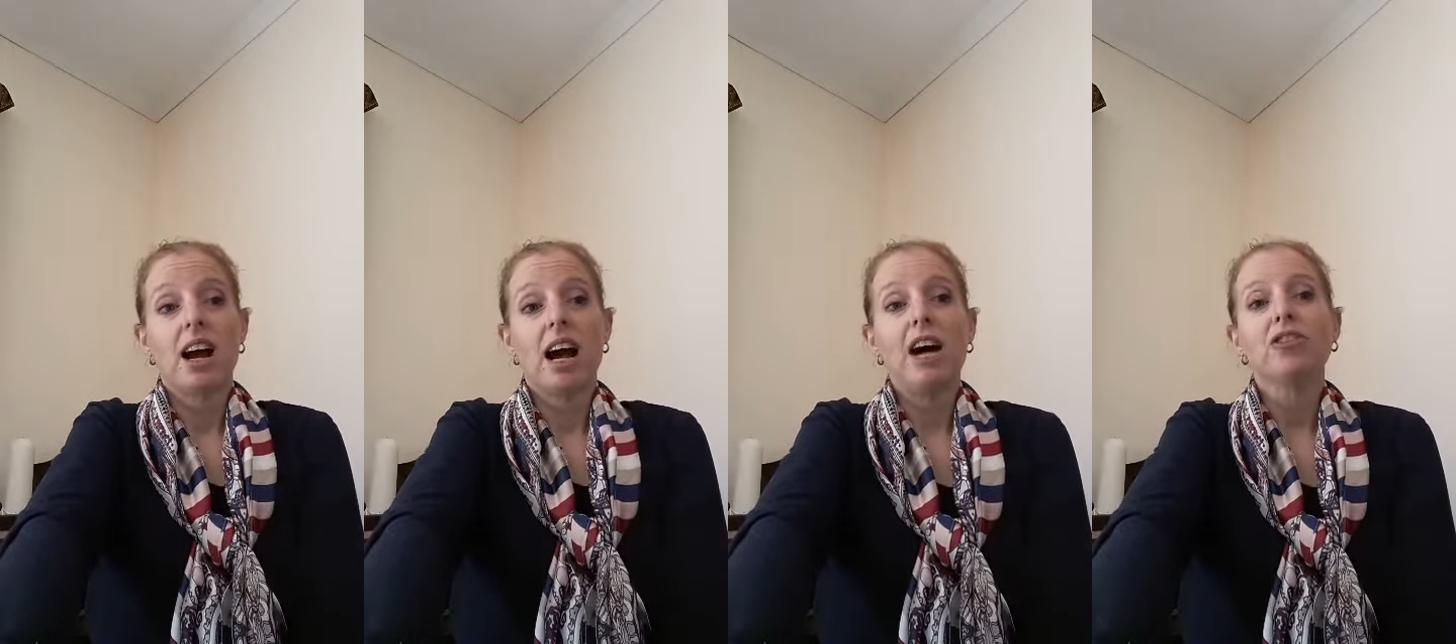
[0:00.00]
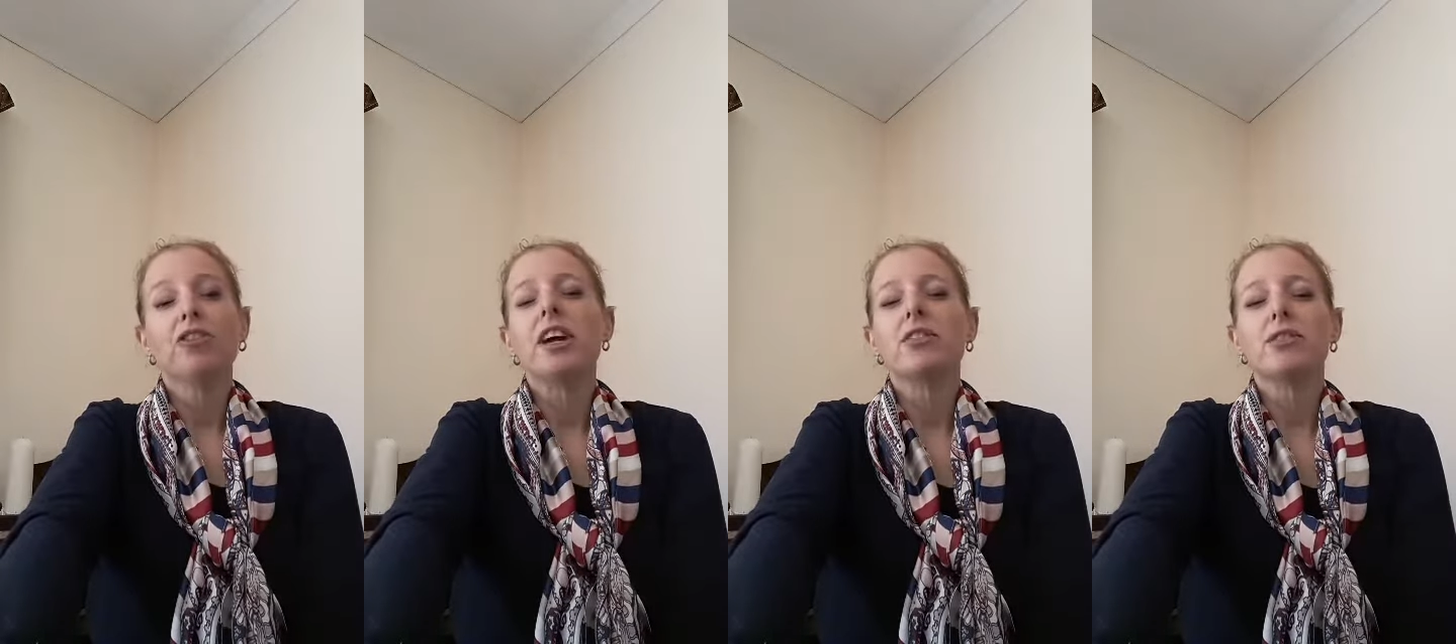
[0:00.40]
how
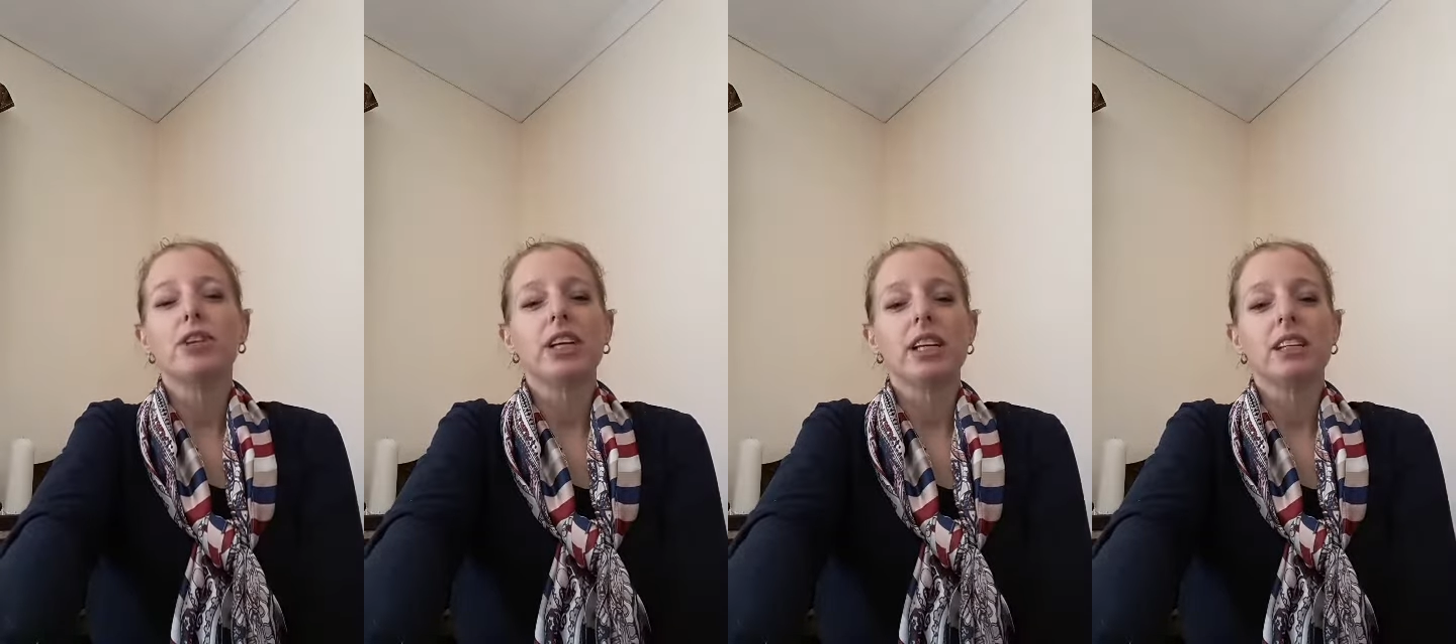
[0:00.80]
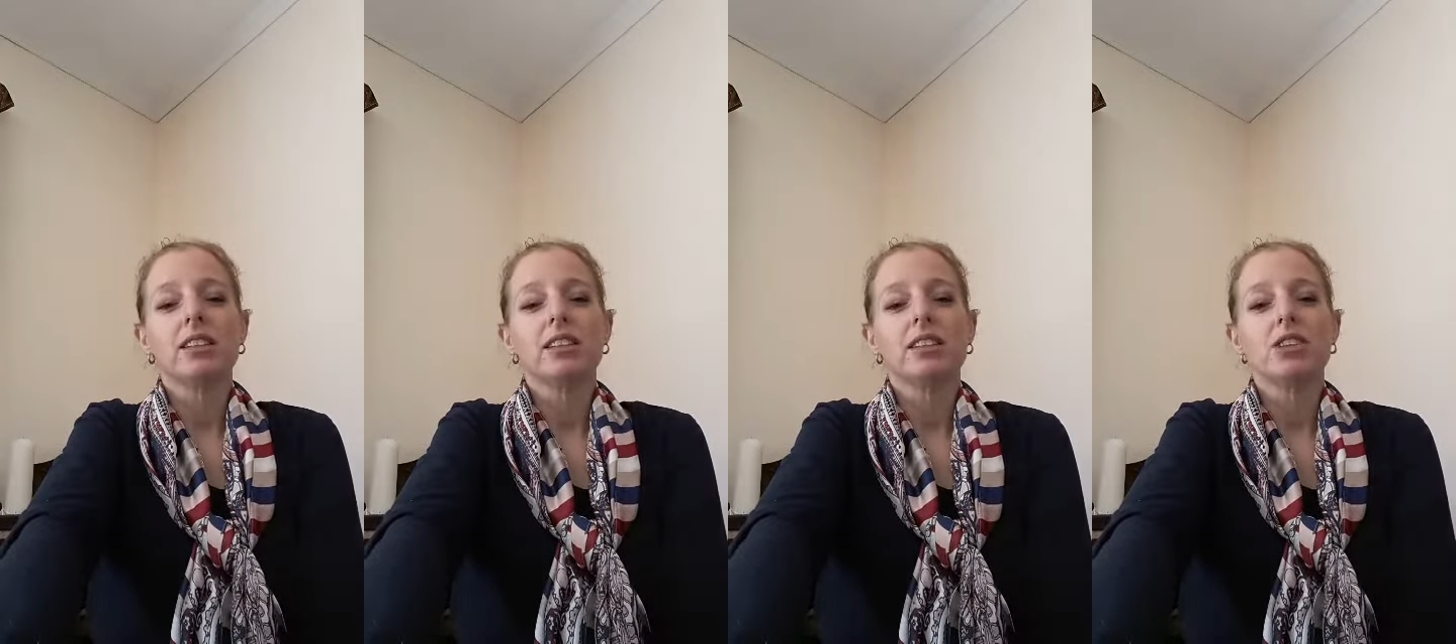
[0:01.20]
faithfully
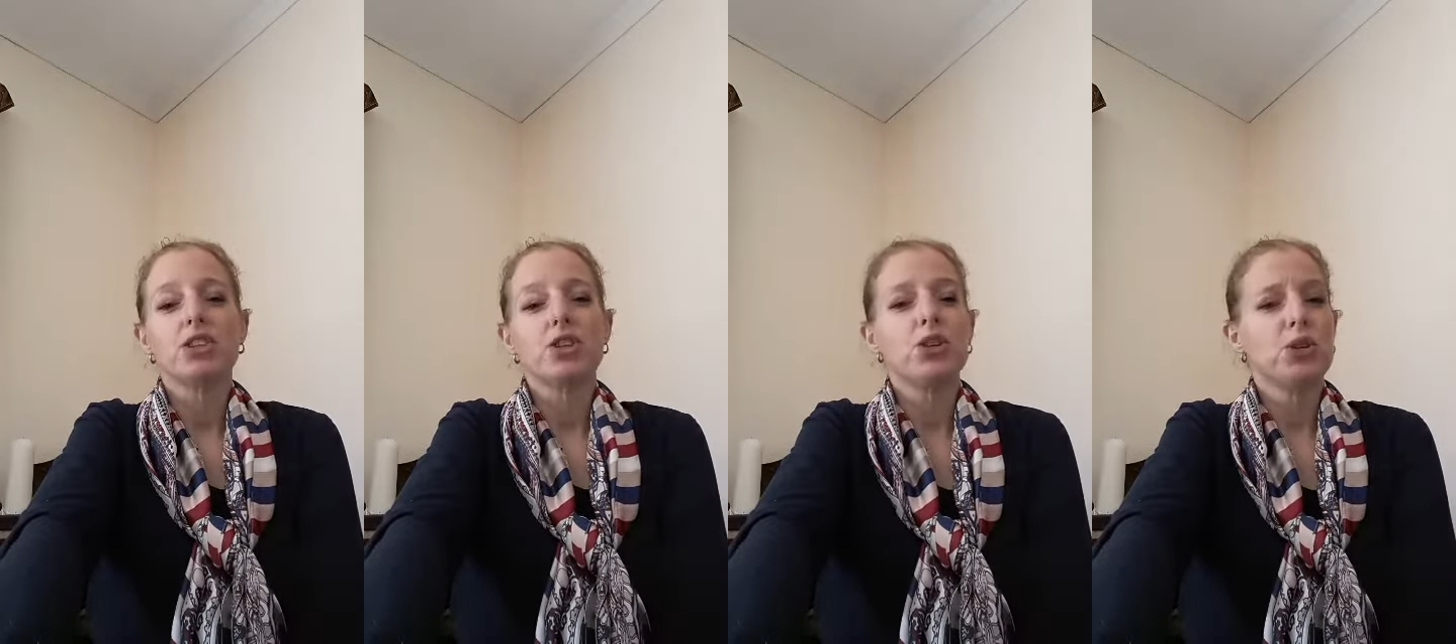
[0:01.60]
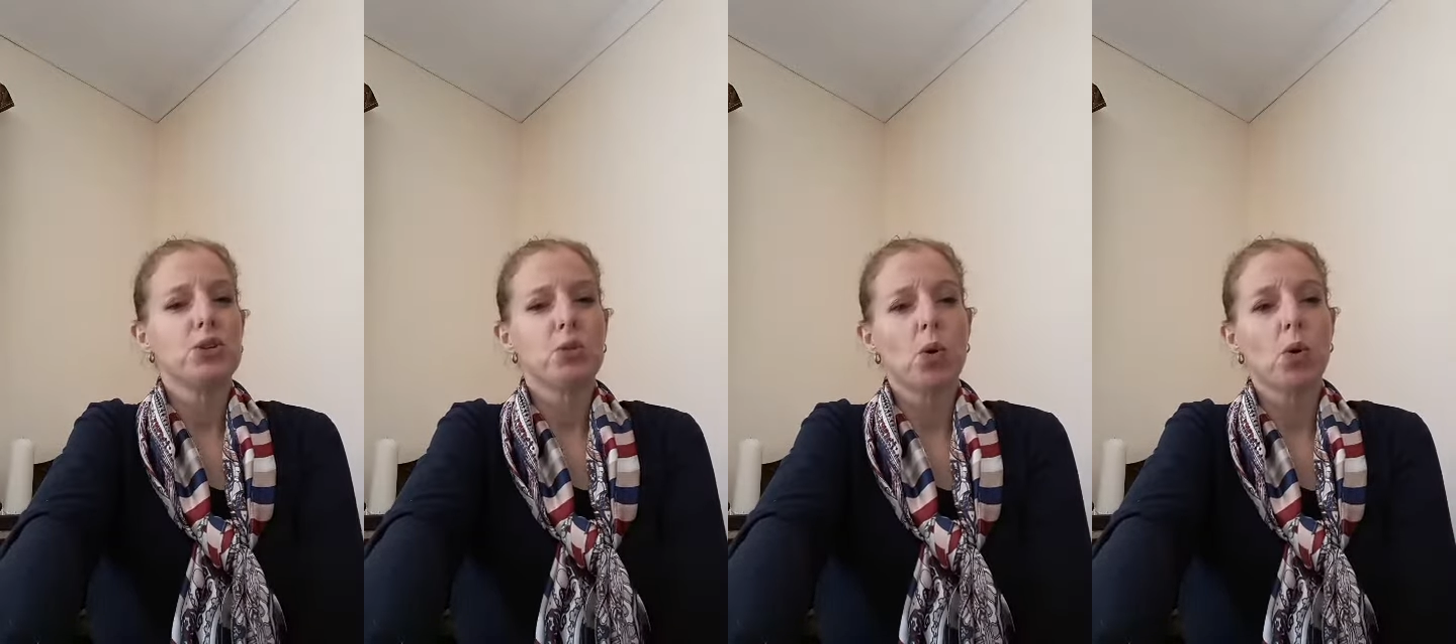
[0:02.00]
do you
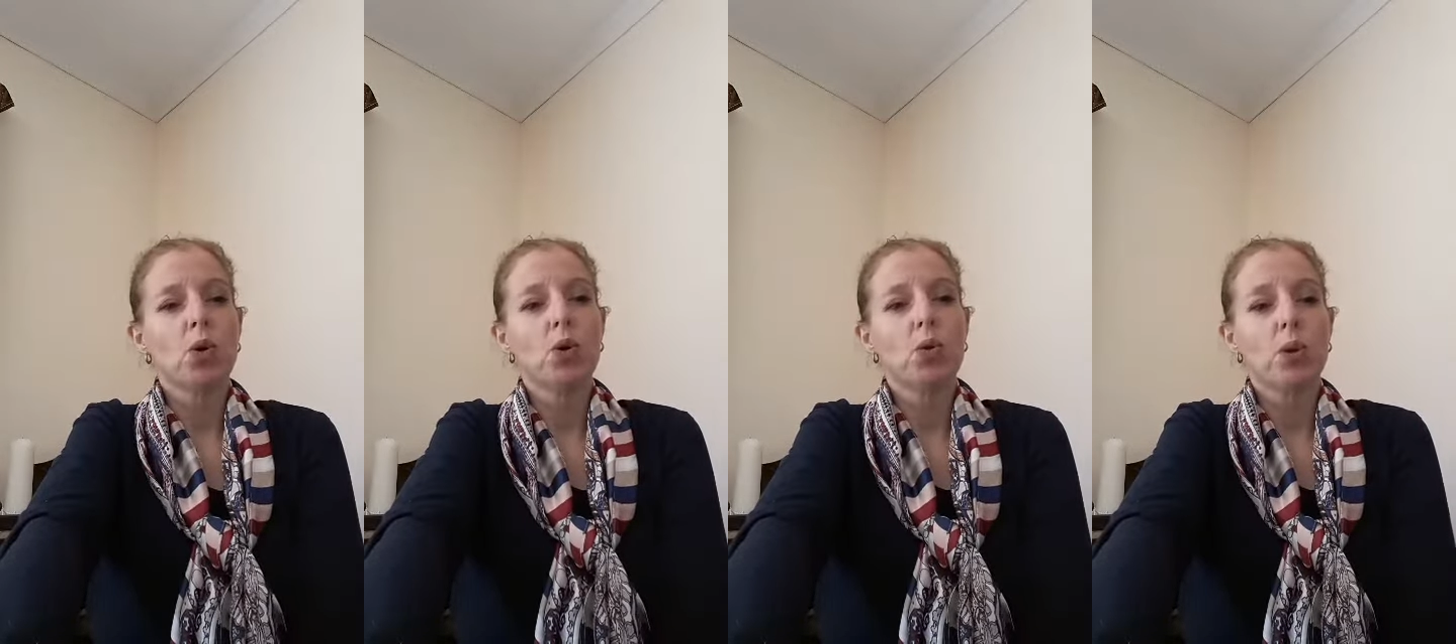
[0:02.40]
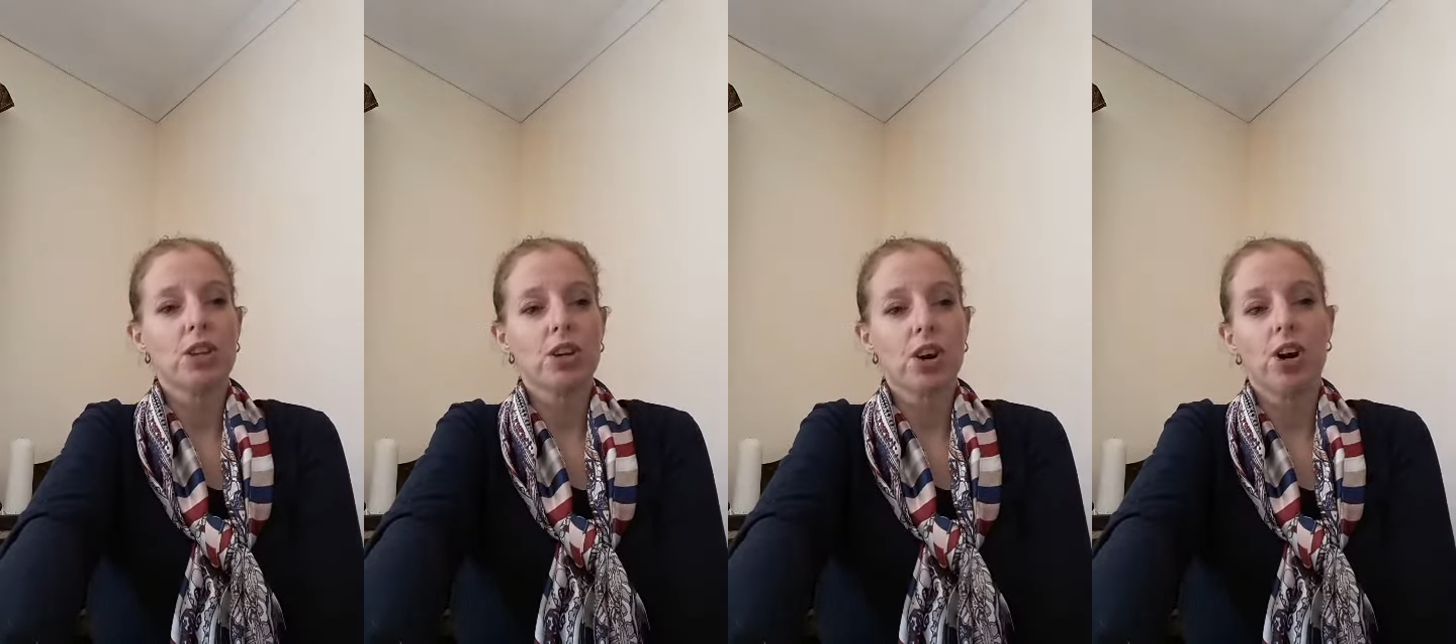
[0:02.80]
walk
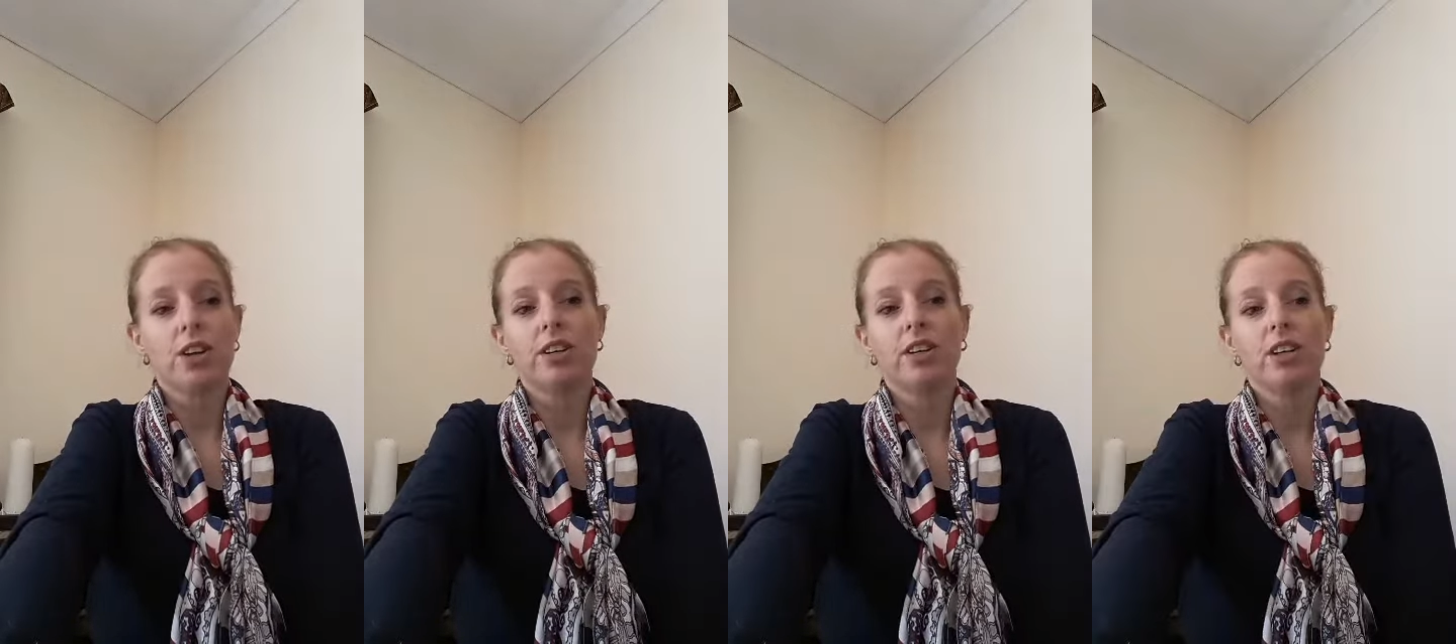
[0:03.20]
with God